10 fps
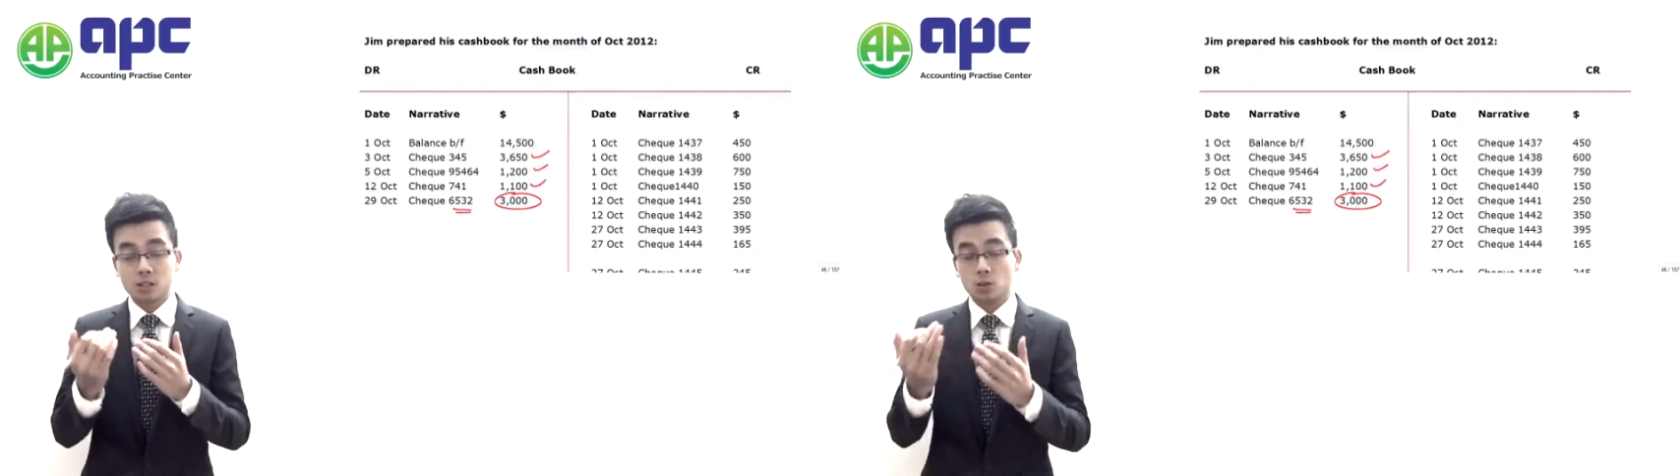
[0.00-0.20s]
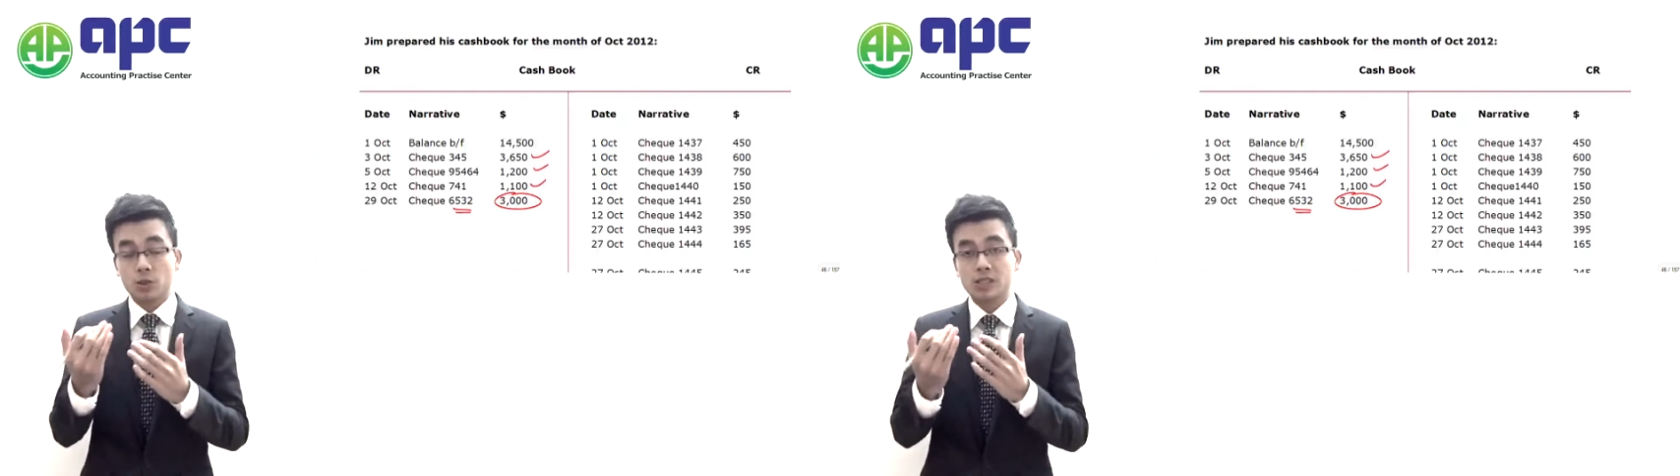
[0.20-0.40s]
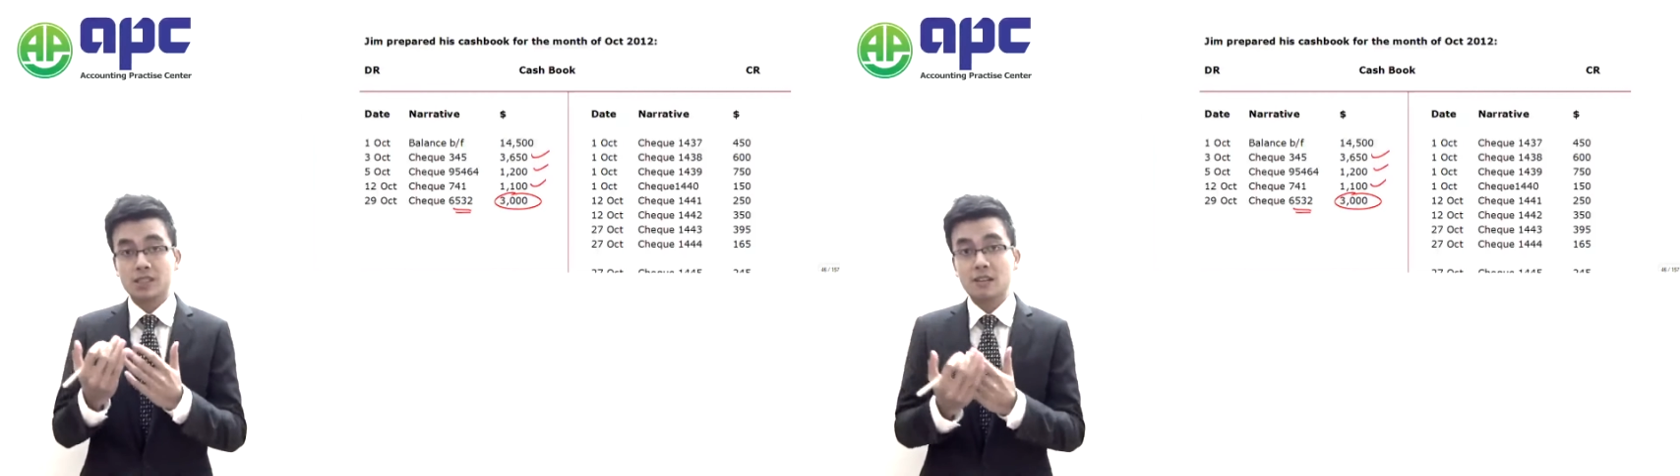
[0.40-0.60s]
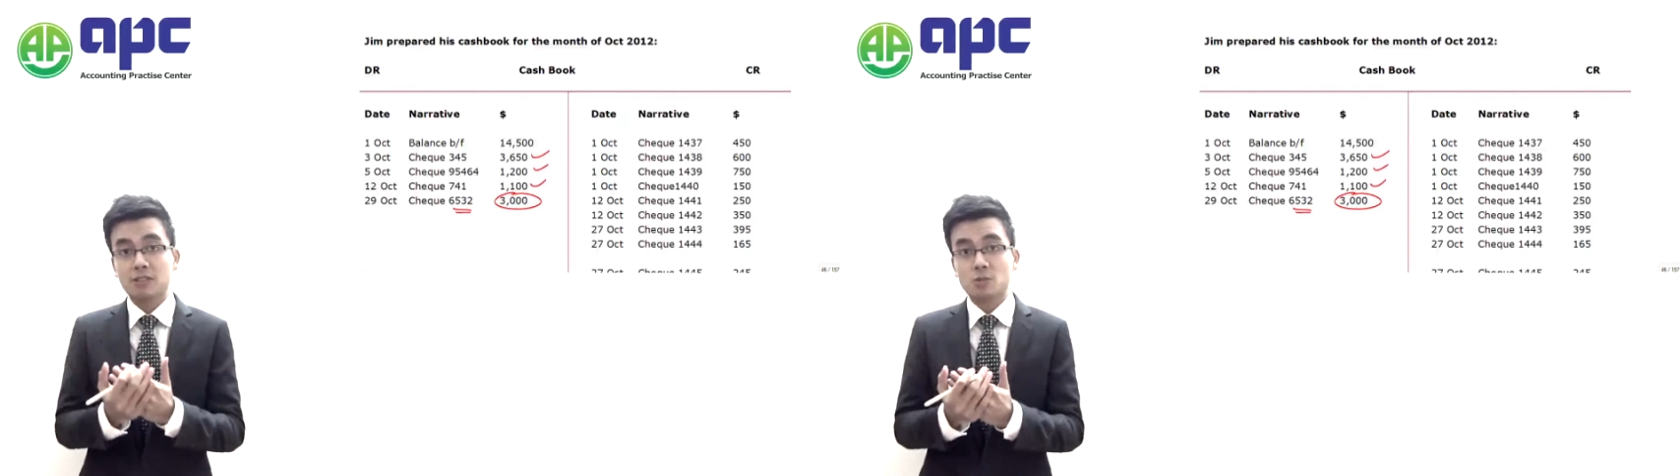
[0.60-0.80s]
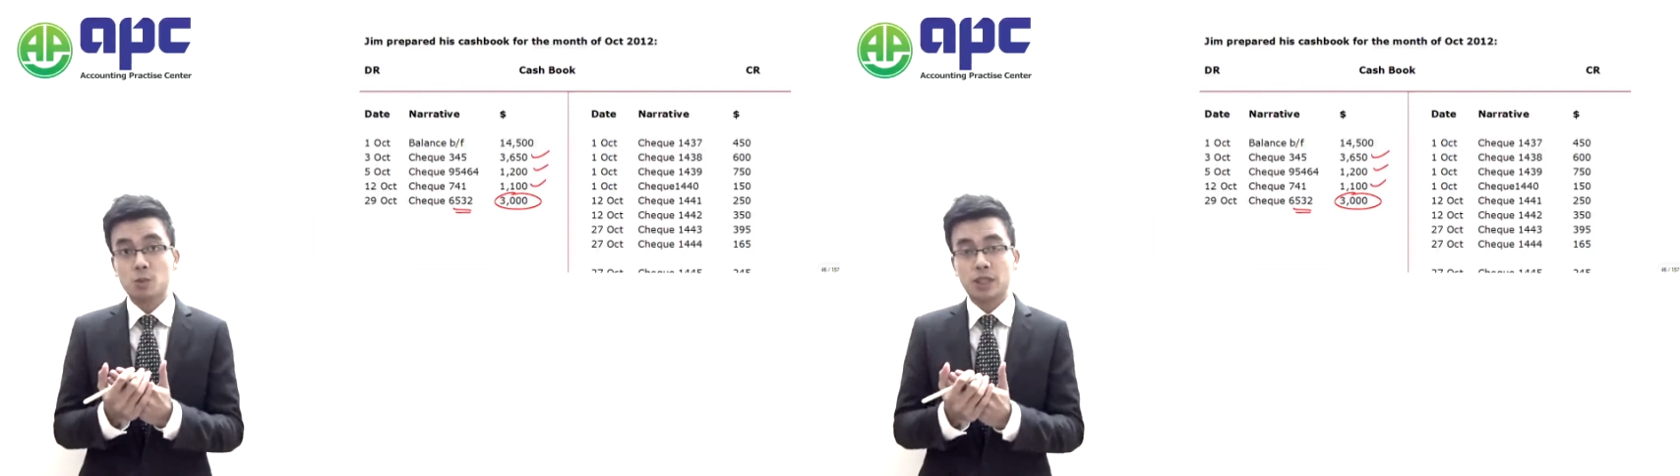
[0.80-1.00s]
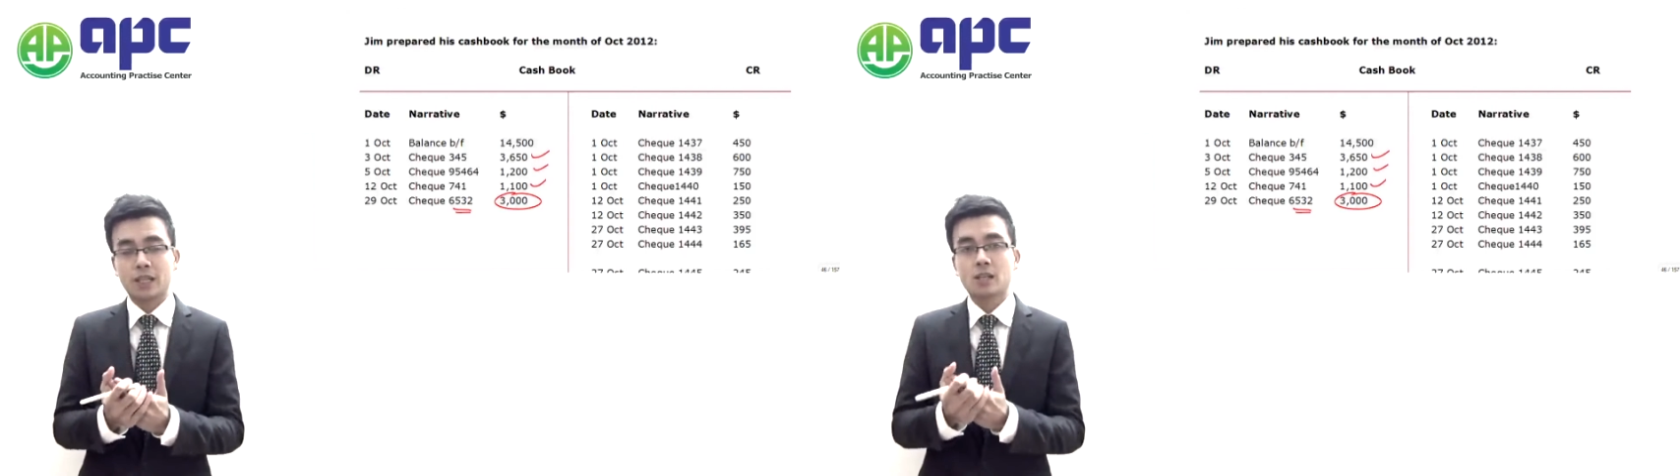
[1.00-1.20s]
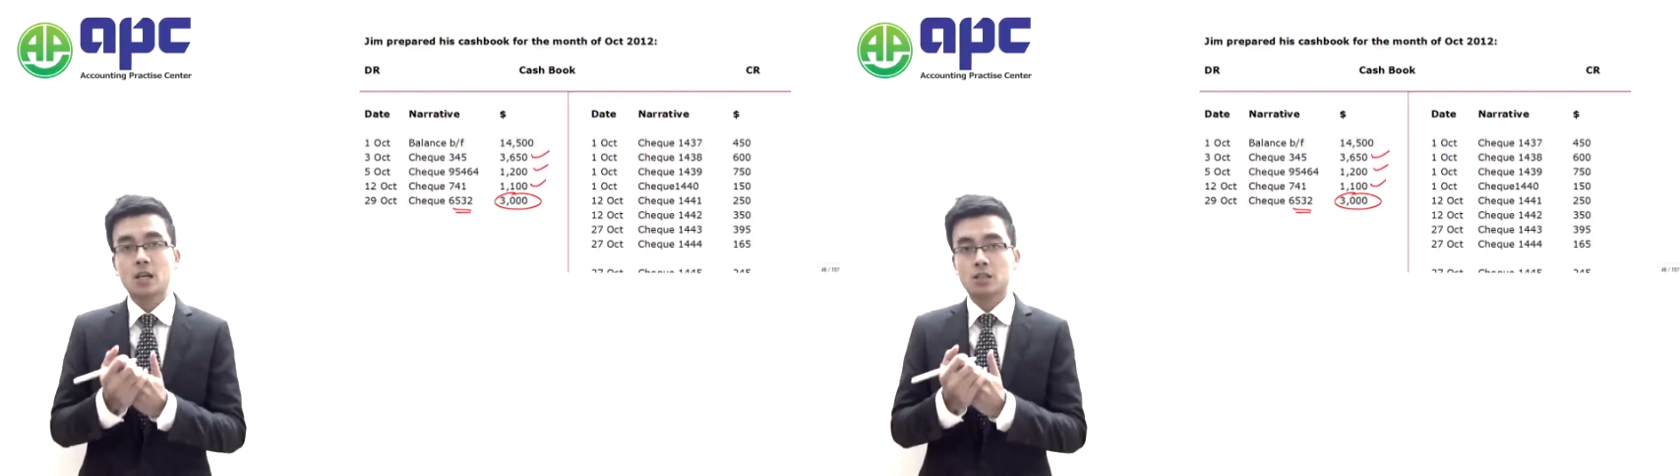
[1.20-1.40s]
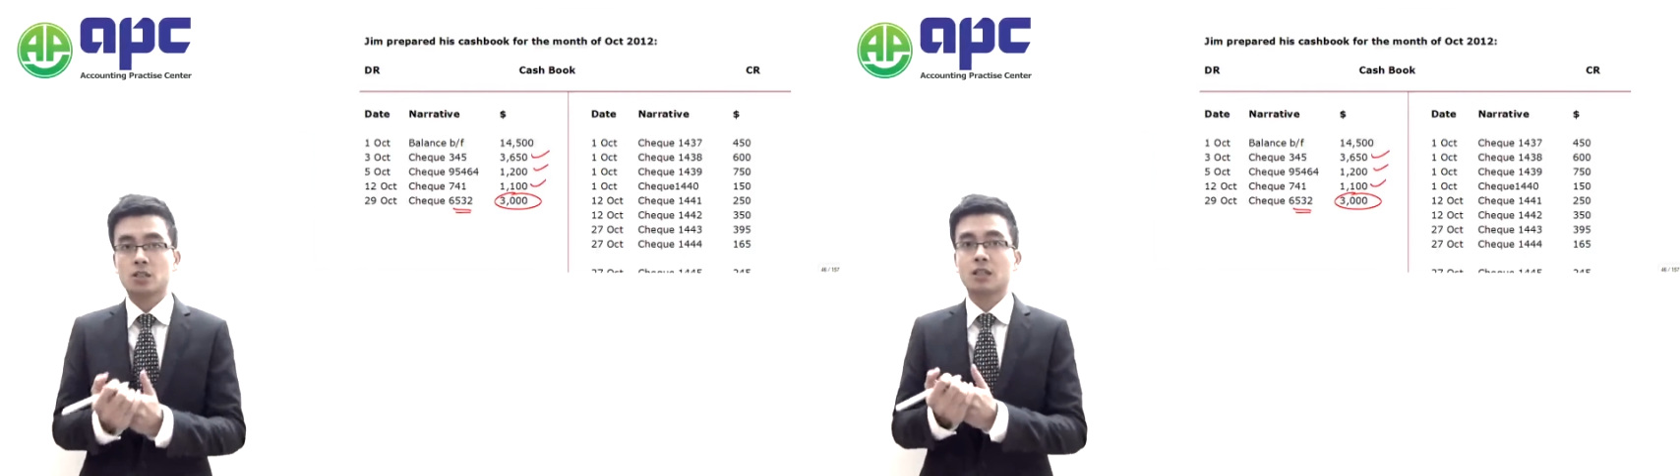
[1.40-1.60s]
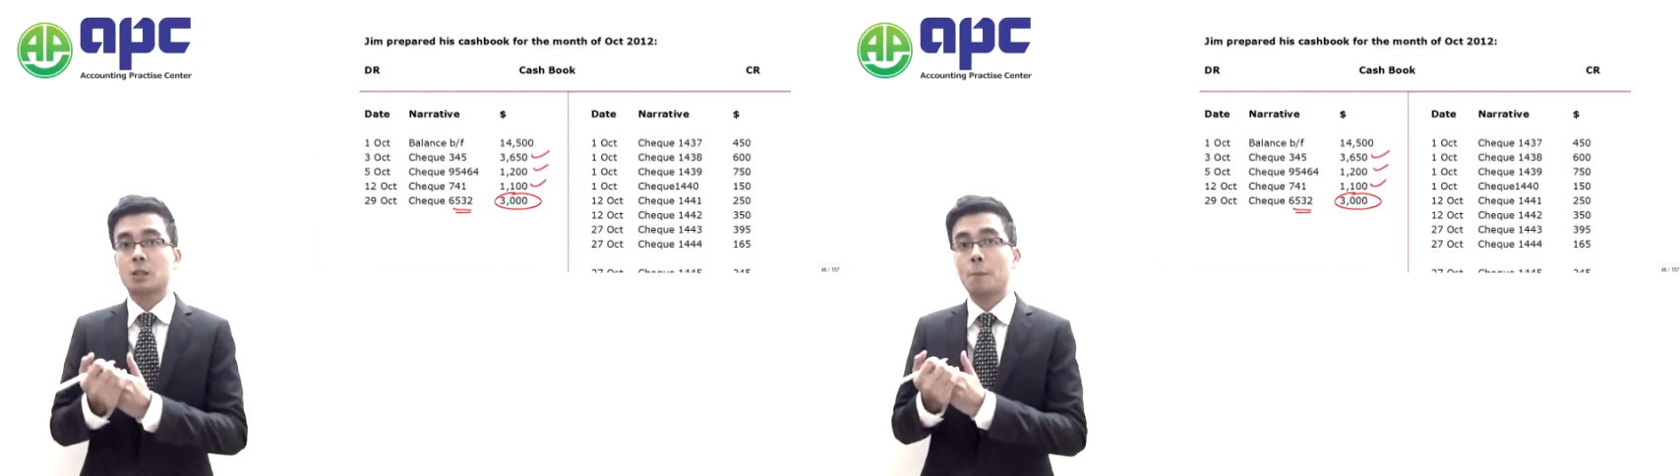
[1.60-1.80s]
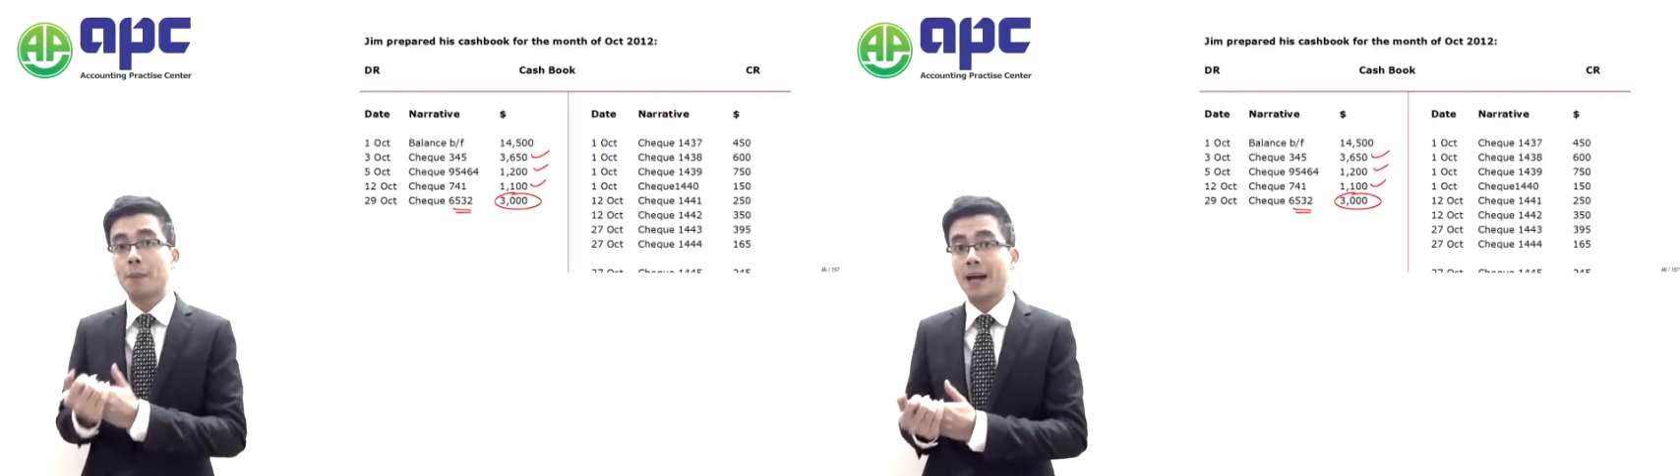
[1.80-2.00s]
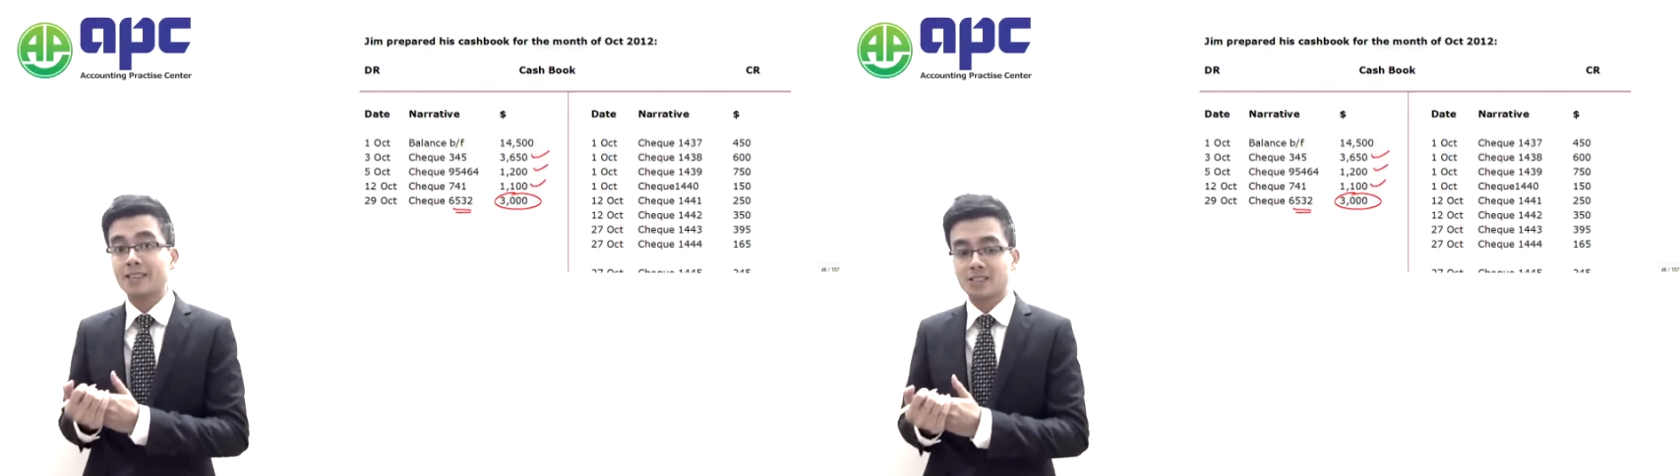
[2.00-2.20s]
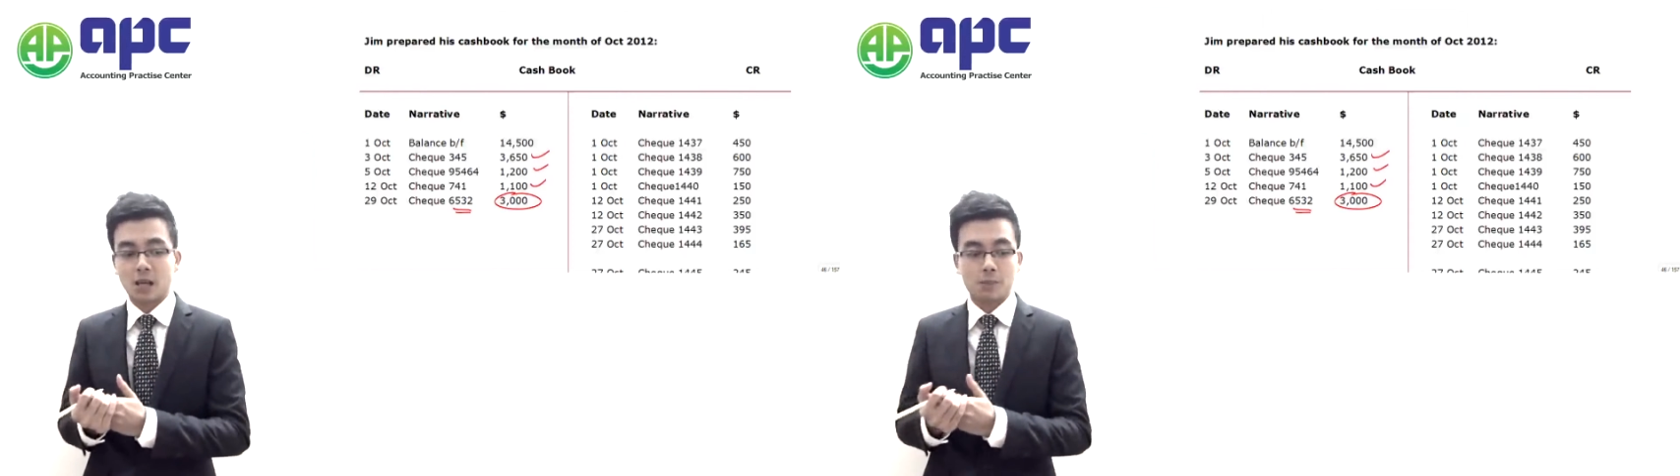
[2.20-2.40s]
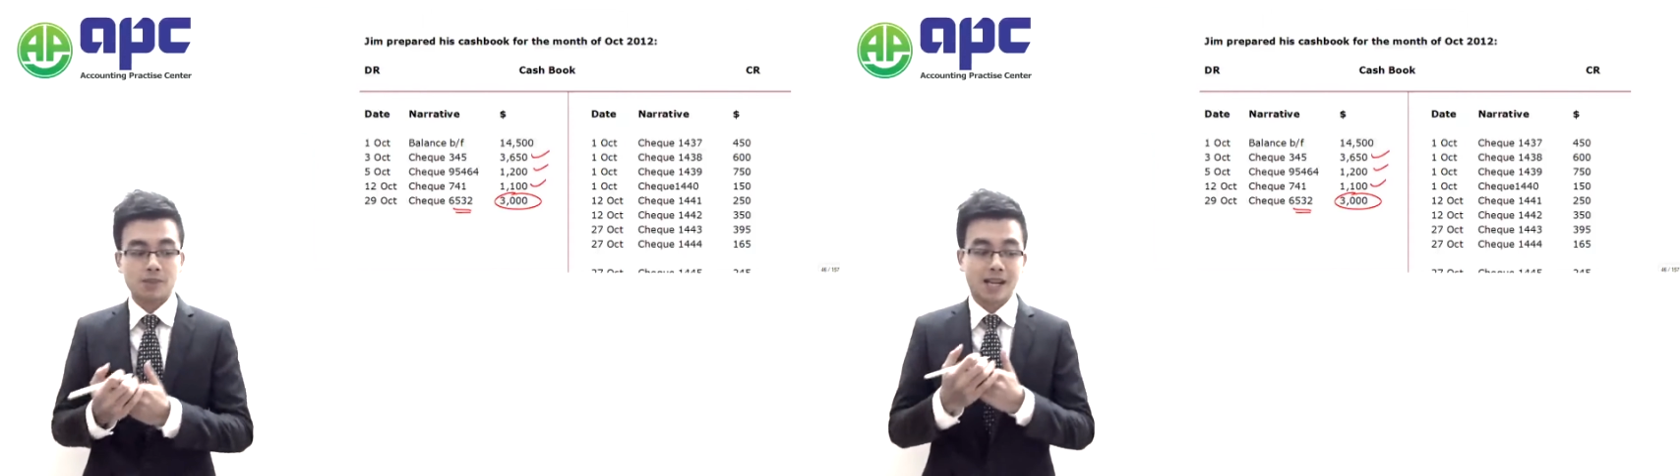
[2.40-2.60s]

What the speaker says: receive this money, so that the bank statement